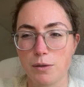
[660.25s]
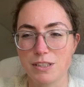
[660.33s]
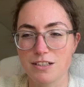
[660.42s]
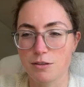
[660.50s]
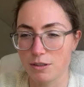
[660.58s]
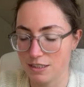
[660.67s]

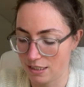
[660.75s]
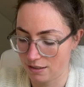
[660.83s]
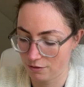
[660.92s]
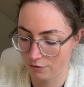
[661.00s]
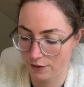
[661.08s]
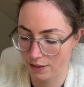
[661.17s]
which is quite
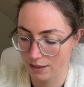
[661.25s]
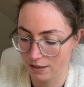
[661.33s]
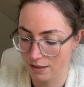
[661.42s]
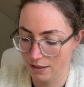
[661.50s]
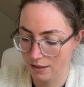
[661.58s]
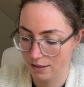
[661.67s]
satisfying.
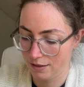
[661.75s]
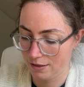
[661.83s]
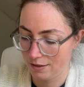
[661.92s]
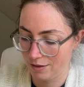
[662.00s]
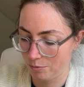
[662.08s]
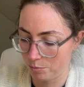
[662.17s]

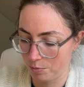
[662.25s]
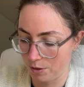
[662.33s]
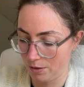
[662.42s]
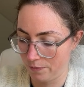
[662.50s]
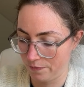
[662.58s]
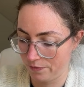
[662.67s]

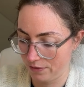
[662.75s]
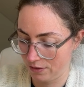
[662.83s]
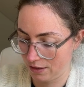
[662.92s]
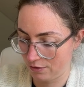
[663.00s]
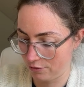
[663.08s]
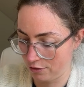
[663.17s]
But
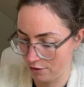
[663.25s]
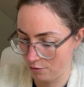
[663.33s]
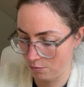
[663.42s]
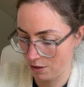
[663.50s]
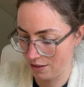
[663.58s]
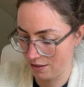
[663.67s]
I've got
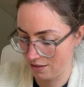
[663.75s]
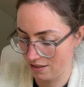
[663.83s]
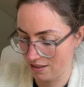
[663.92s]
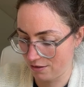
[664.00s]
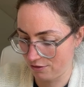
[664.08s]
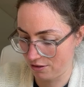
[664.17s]
some meetings
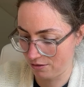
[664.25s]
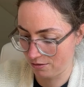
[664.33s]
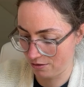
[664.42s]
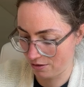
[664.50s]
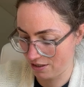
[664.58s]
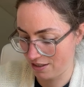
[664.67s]
this
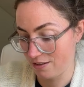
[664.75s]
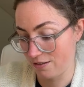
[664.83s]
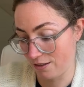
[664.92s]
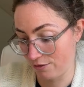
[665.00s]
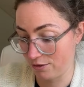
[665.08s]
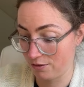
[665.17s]
afternoon, so I still
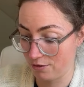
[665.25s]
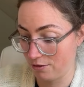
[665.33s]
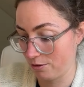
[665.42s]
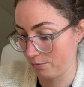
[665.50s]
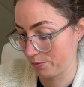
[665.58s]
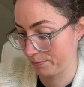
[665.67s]
have to
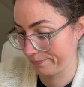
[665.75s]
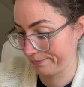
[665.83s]
turn up.